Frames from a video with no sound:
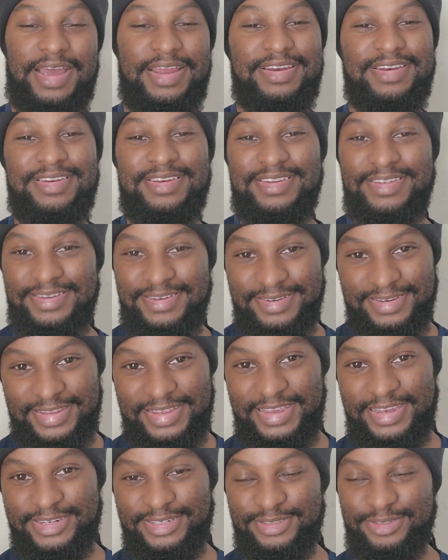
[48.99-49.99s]
I didn't
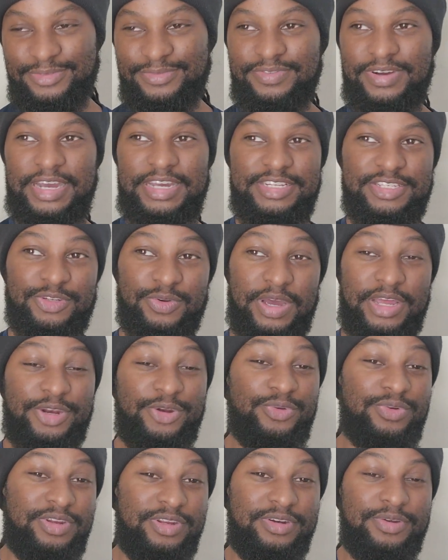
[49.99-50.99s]
catch the fight, so I
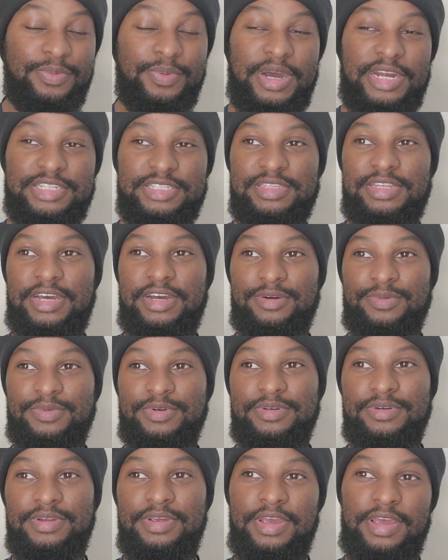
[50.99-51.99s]
do need to watch that
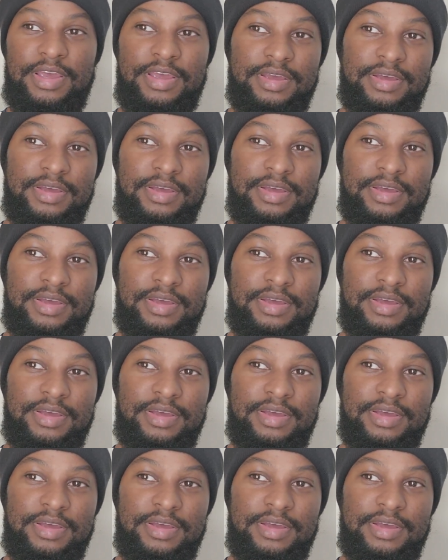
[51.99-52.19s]
one.